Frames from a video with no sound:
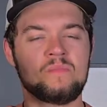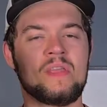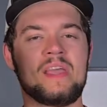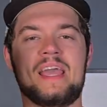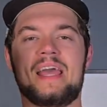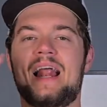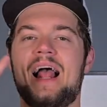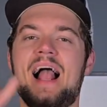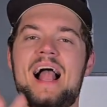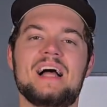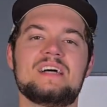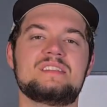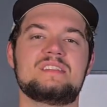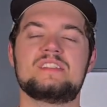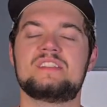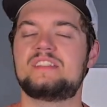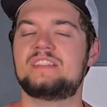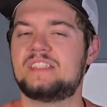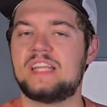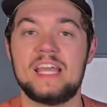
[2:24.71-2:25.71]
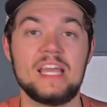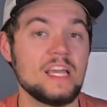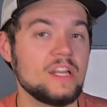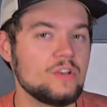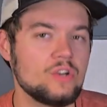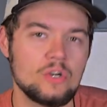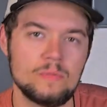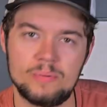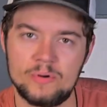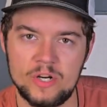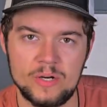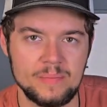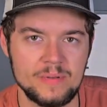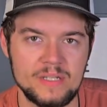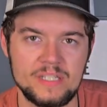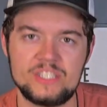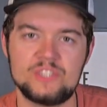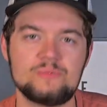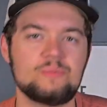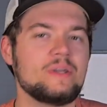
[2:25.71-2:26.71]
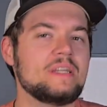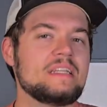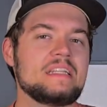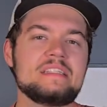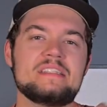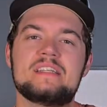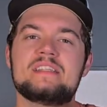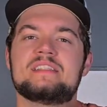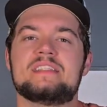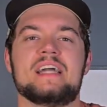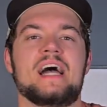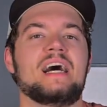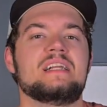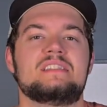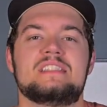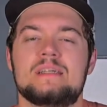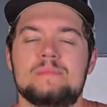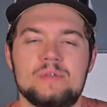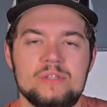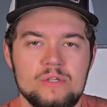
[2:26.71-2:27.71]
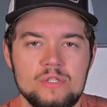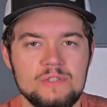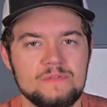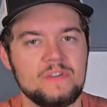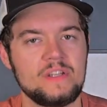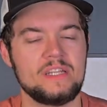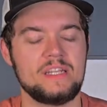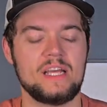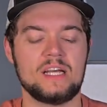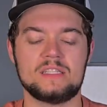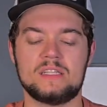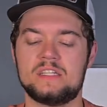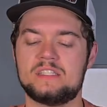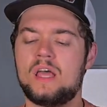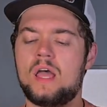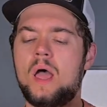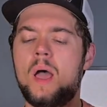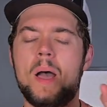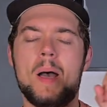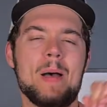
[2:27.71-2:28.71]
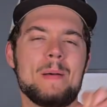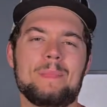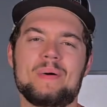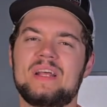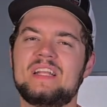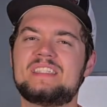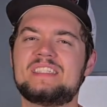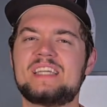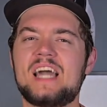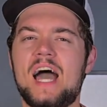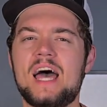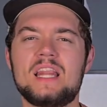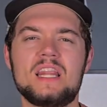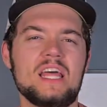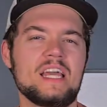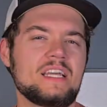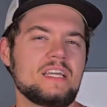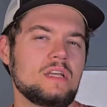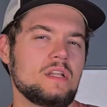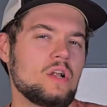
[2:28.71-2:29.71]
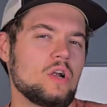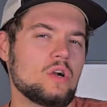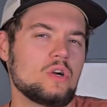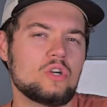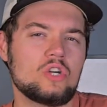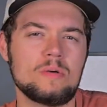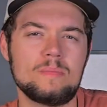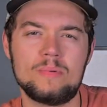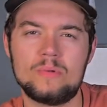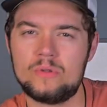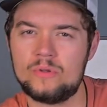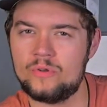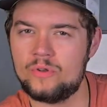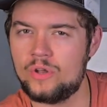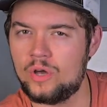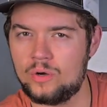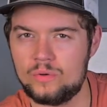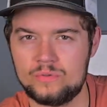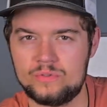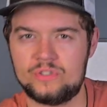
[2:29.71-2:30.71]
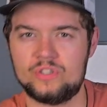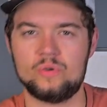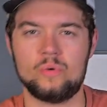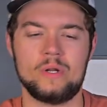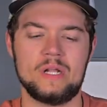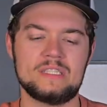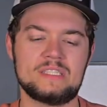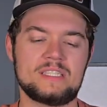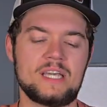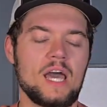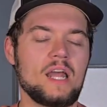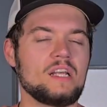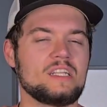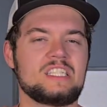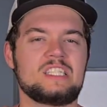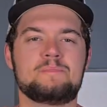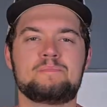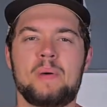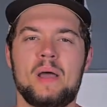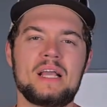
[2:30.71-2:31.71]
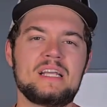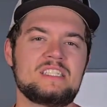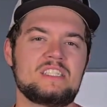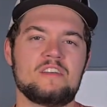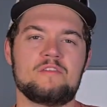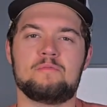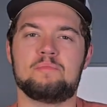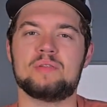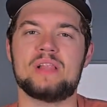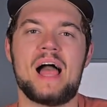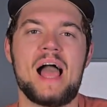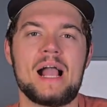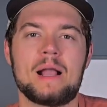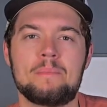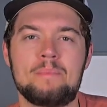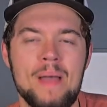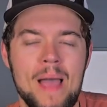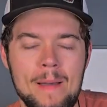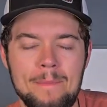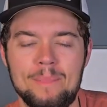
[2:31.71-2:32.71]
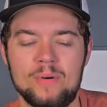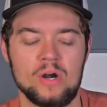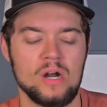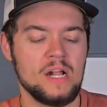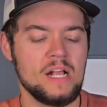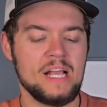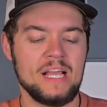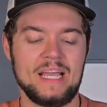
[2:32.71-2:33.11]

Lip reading: It has the standard bourbon-y sweetness, it's got some of those vanillas, but it's got like an herbal note to it. It's got a spice of black pepper.